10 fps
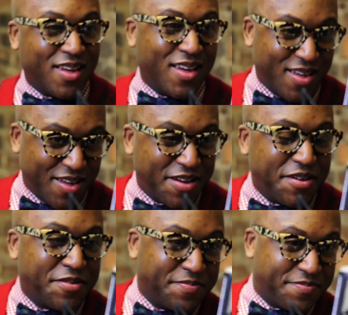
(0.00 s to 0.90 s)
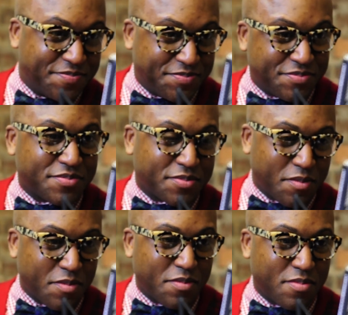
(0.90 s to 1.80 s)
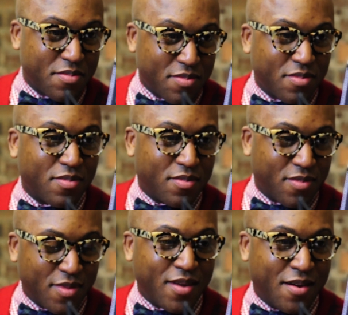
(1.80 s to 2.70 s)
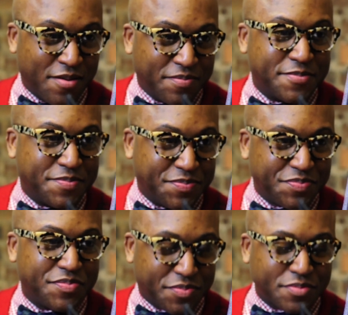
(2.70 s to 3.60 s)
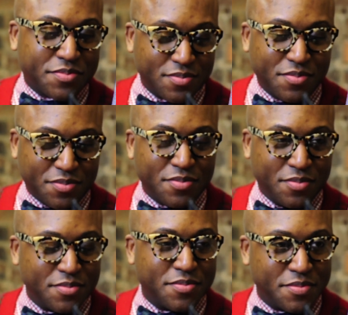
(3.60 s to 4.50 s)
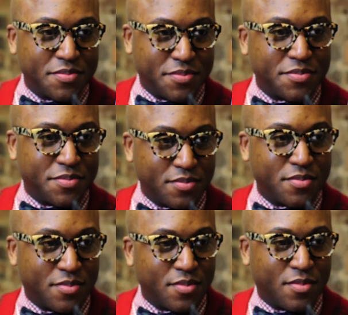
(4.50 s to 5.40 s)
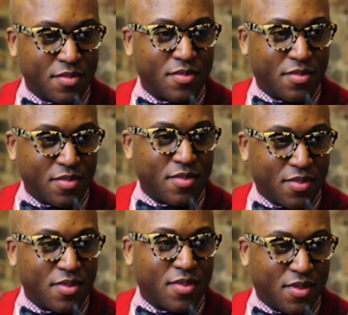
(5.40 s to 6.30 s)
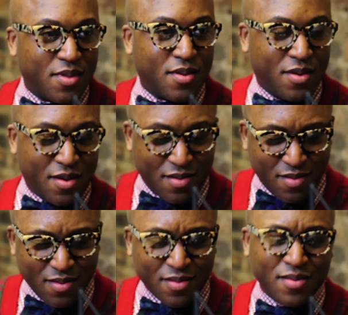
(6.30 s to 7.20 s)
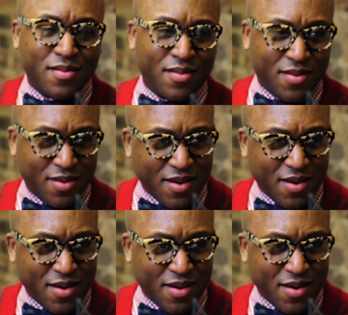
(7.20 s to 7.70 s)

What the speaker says: Which when you go back to purpose and passion, that's a very, very fine line that you play with.